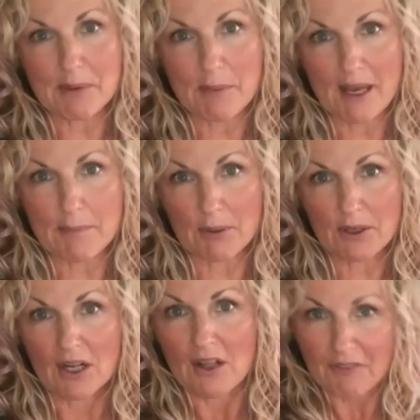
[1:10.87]

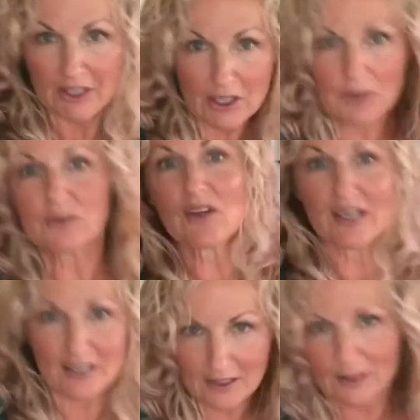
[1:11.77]
paper that goes on
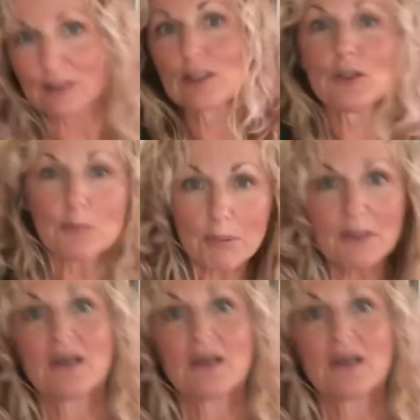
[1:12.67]
a loop